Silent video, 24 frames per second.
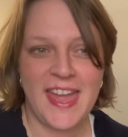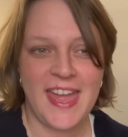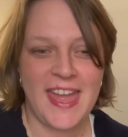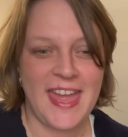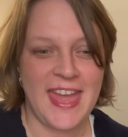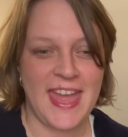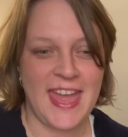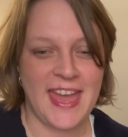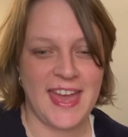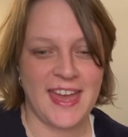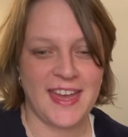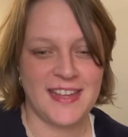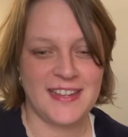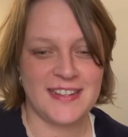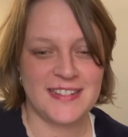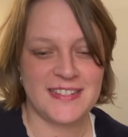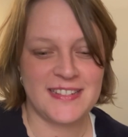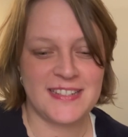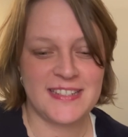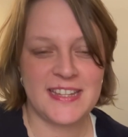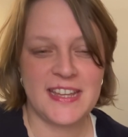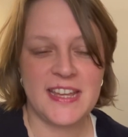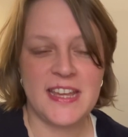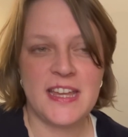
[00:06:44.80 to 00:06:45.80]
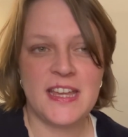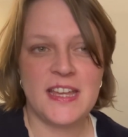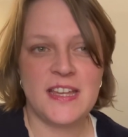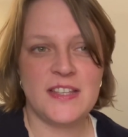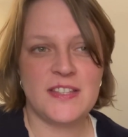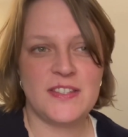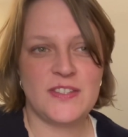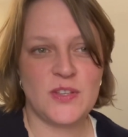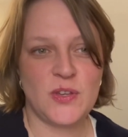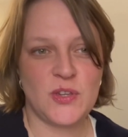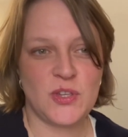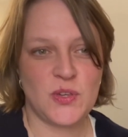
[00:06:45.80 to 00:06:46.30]
And
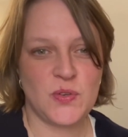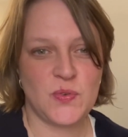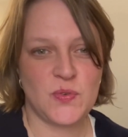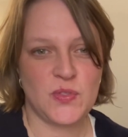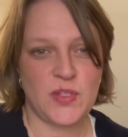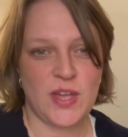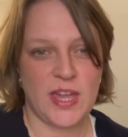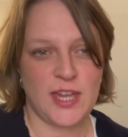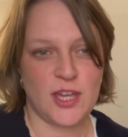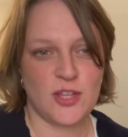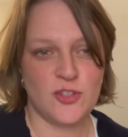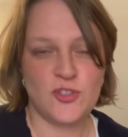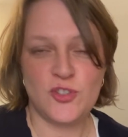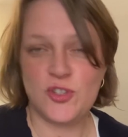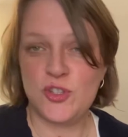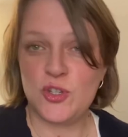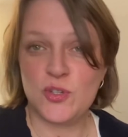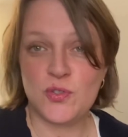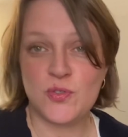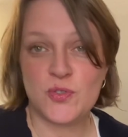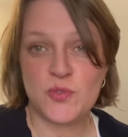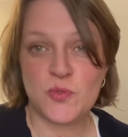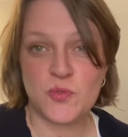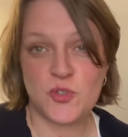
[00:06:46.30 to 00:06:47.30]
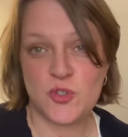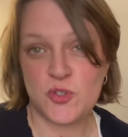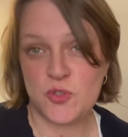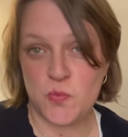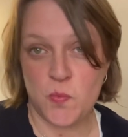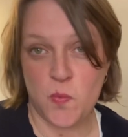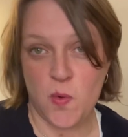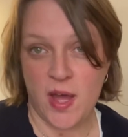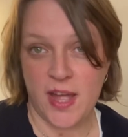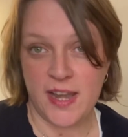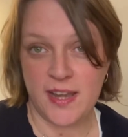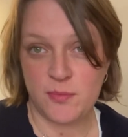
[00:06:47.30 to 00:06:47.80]
so they can choose just
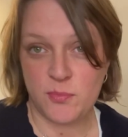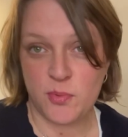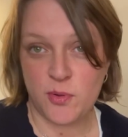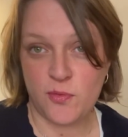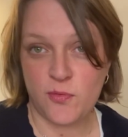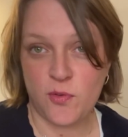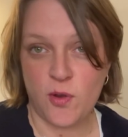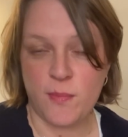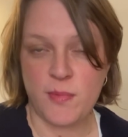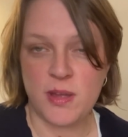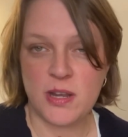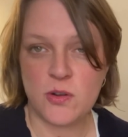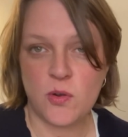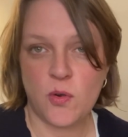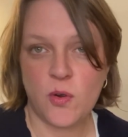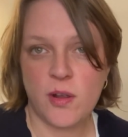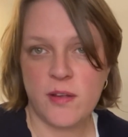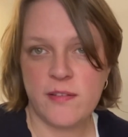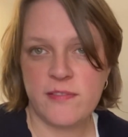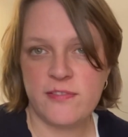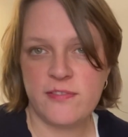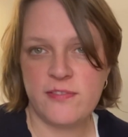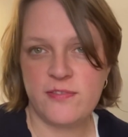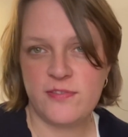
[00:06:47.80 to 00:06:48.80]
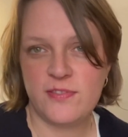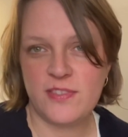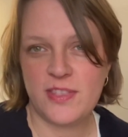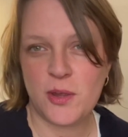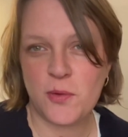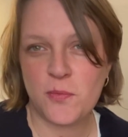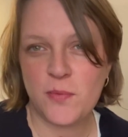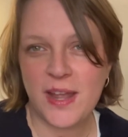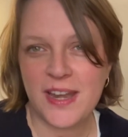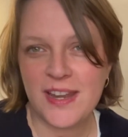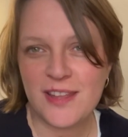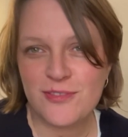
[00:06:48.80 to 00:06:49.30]
one and perform it, or if they're
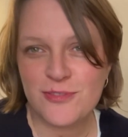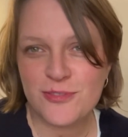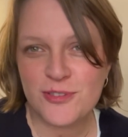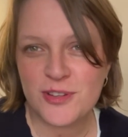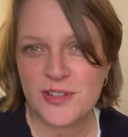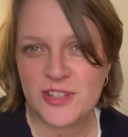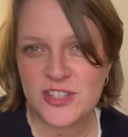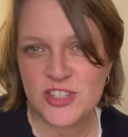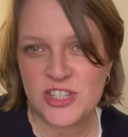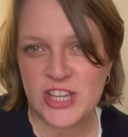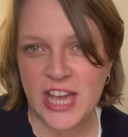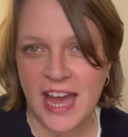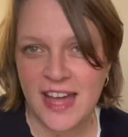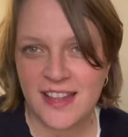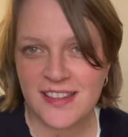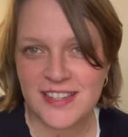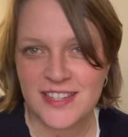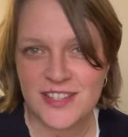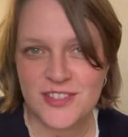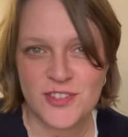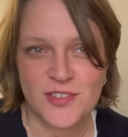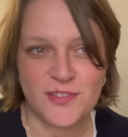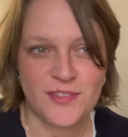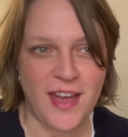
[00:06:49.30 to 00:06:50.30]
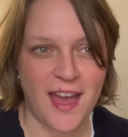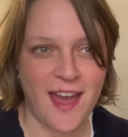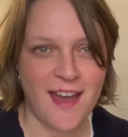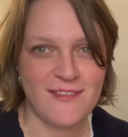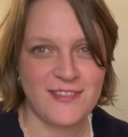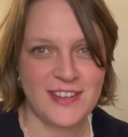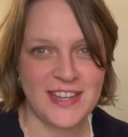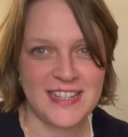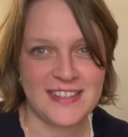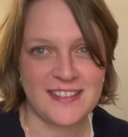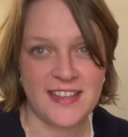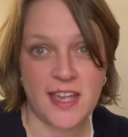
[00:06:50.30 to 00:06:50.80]
ready for a challenge of
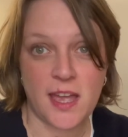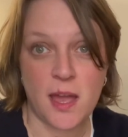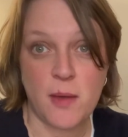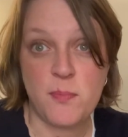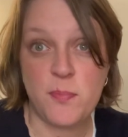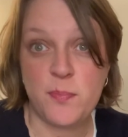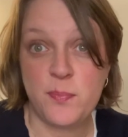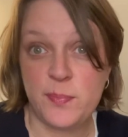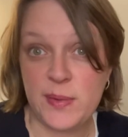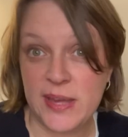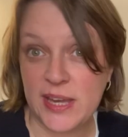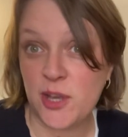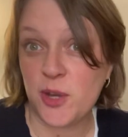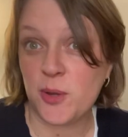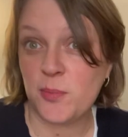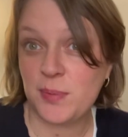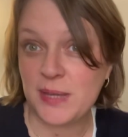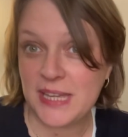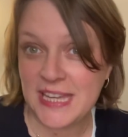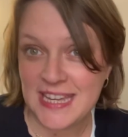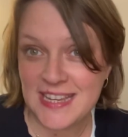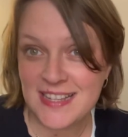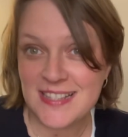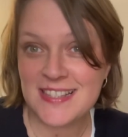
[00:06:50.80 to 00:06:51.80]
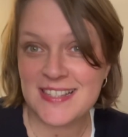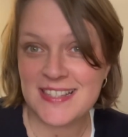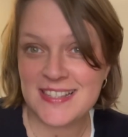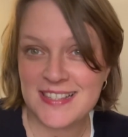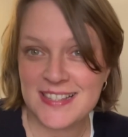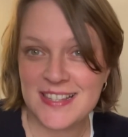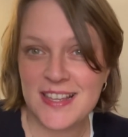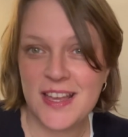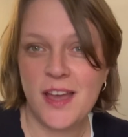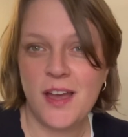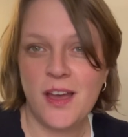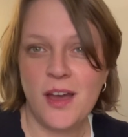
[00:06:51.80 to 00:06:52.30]
having like a bigger
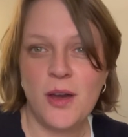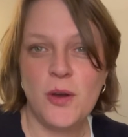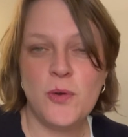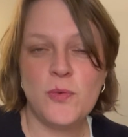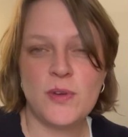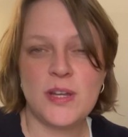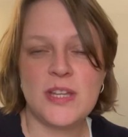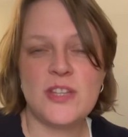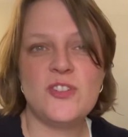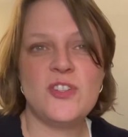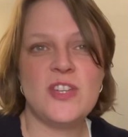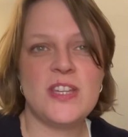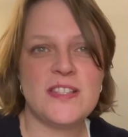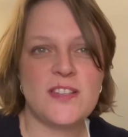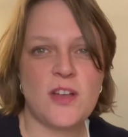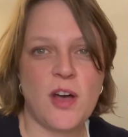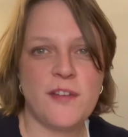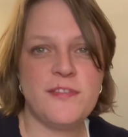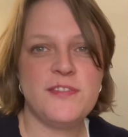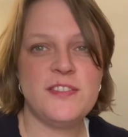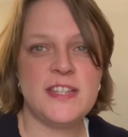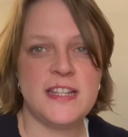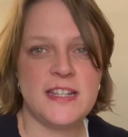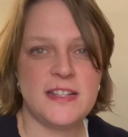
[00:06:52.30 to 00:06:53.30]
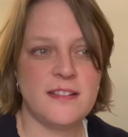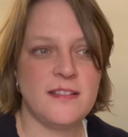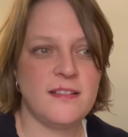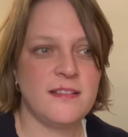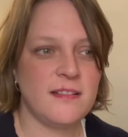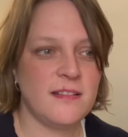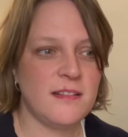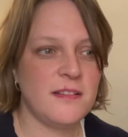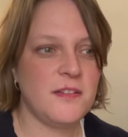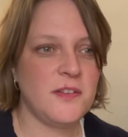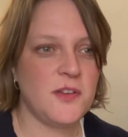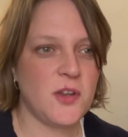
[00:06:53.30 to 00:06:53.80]
piece, which is often
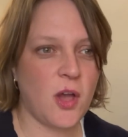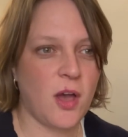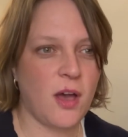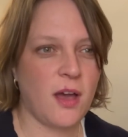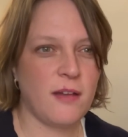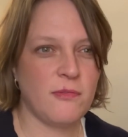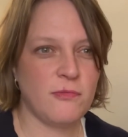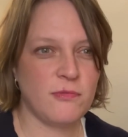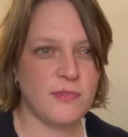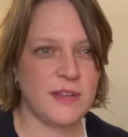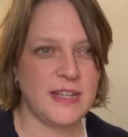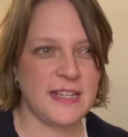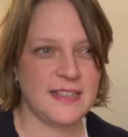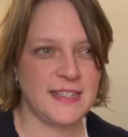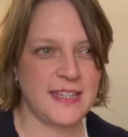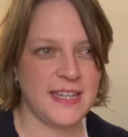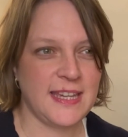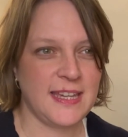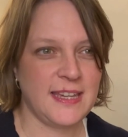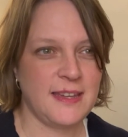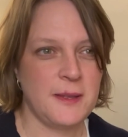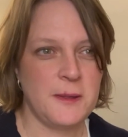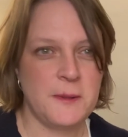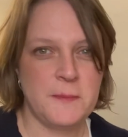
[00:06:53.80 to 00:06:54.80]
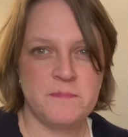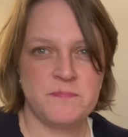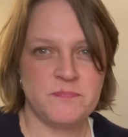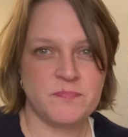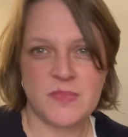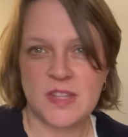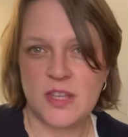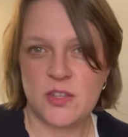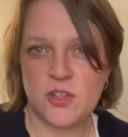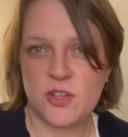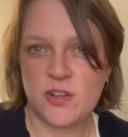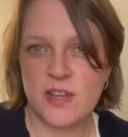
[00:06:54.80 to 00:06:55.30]
not really,
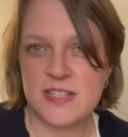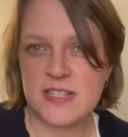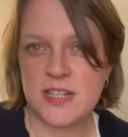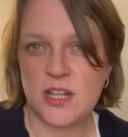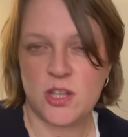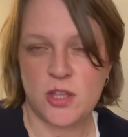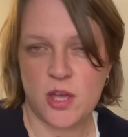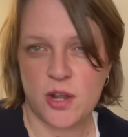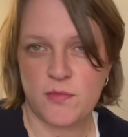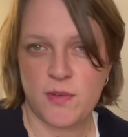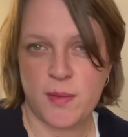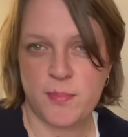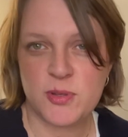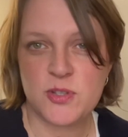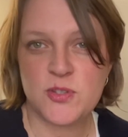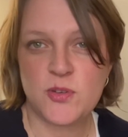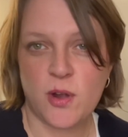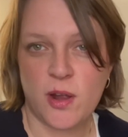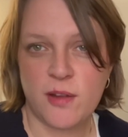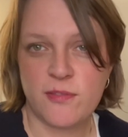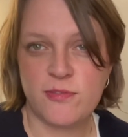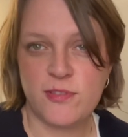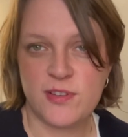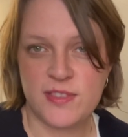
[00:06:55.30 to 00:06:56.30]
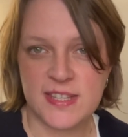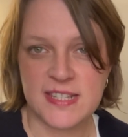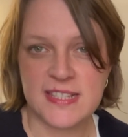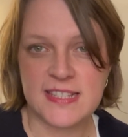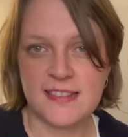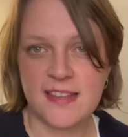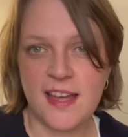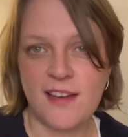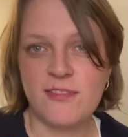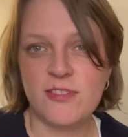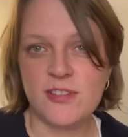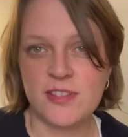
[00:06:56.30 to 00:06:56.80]
there isn't a lot of repertoire for this
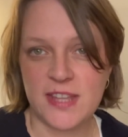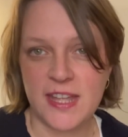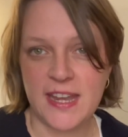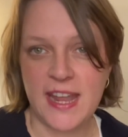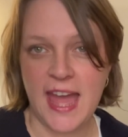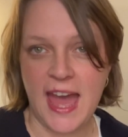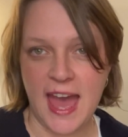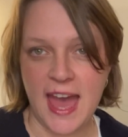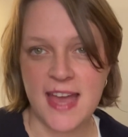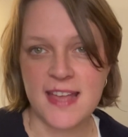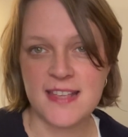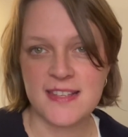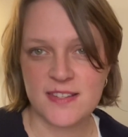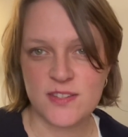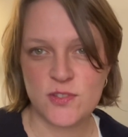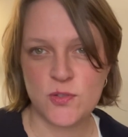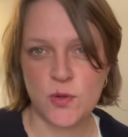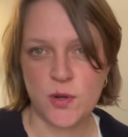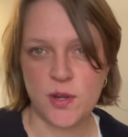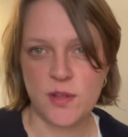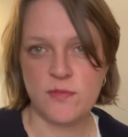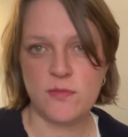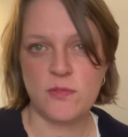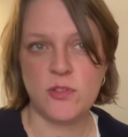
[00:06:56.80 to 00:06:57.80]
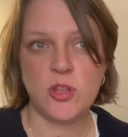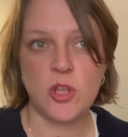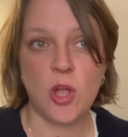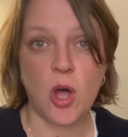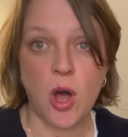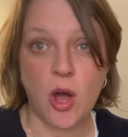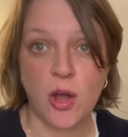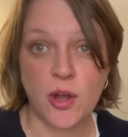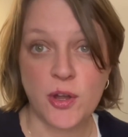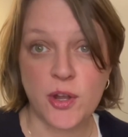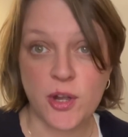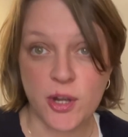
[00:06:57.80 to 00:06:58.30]
level that has sort of
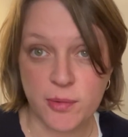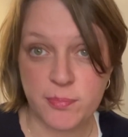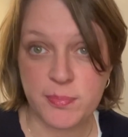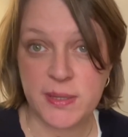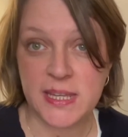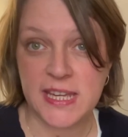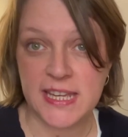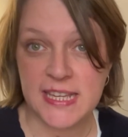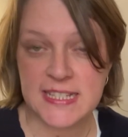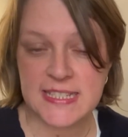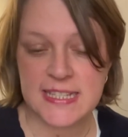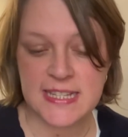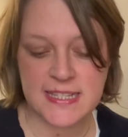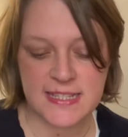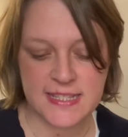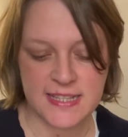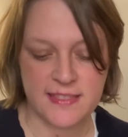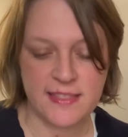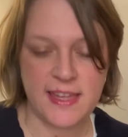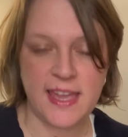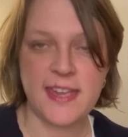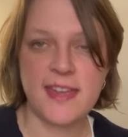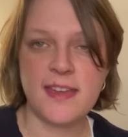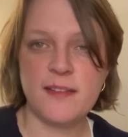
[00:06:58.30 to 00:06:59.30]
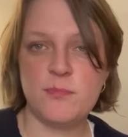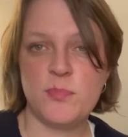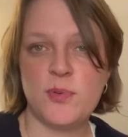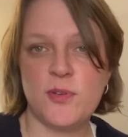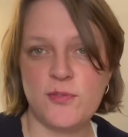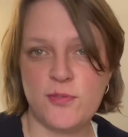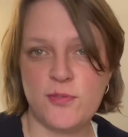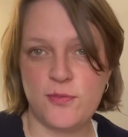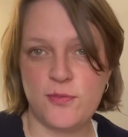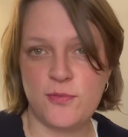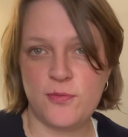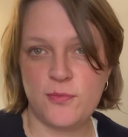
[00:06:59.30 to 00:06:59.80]
longer pieces, they can
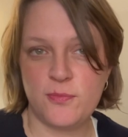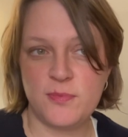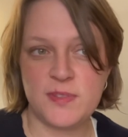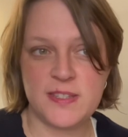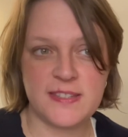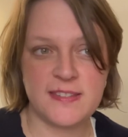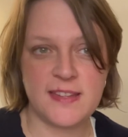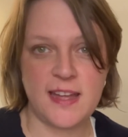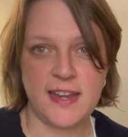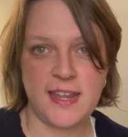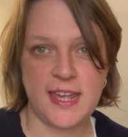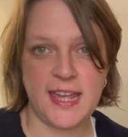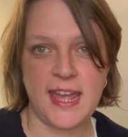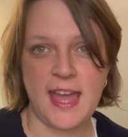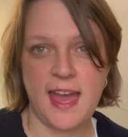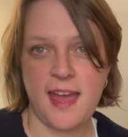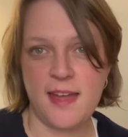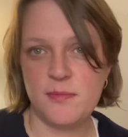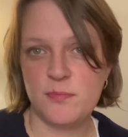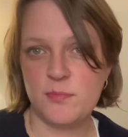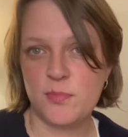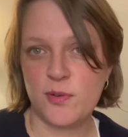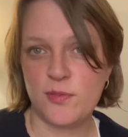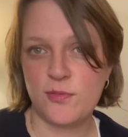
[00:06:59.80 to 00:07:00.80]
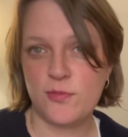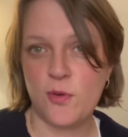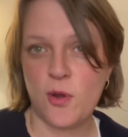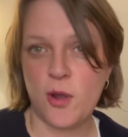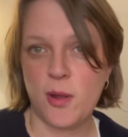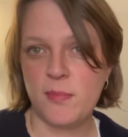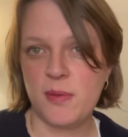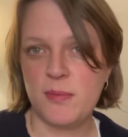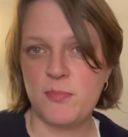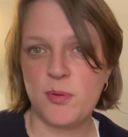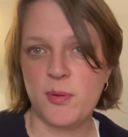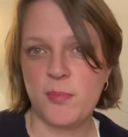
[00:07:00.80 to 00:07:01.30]
study and
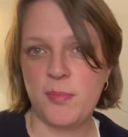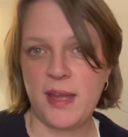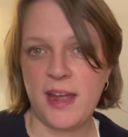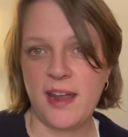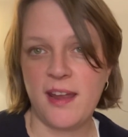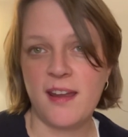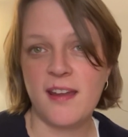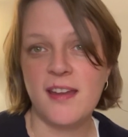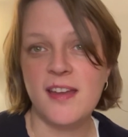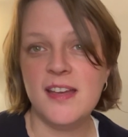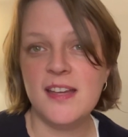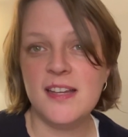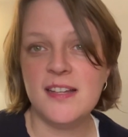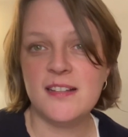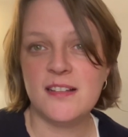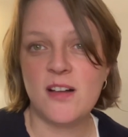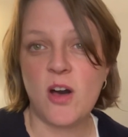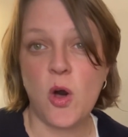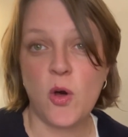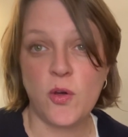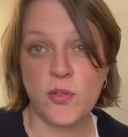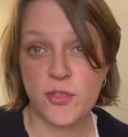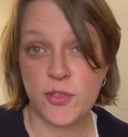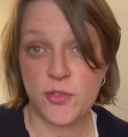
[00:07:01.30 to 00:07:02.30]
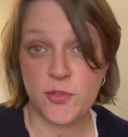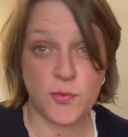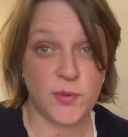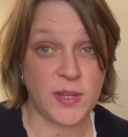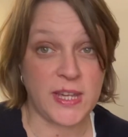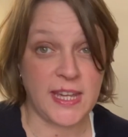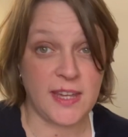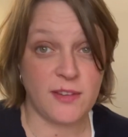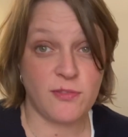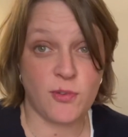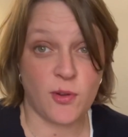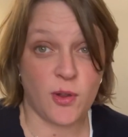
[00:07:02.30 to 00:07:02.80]
perform and prepare all
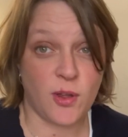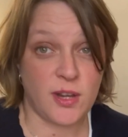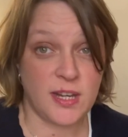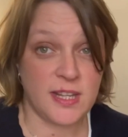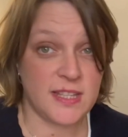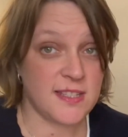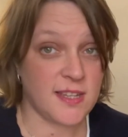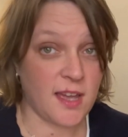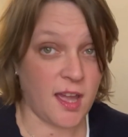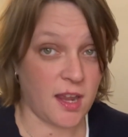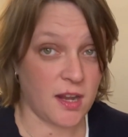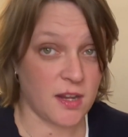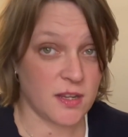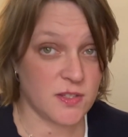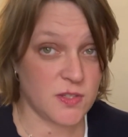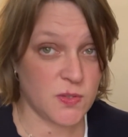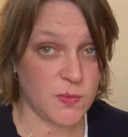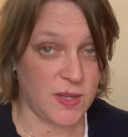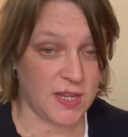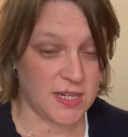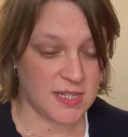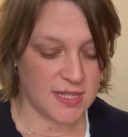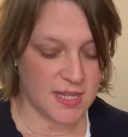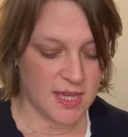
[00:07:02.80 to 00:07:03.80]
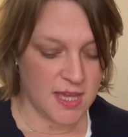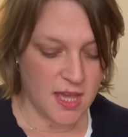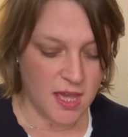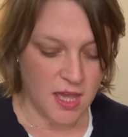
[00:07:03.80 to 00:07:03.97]
3 for an entire suite.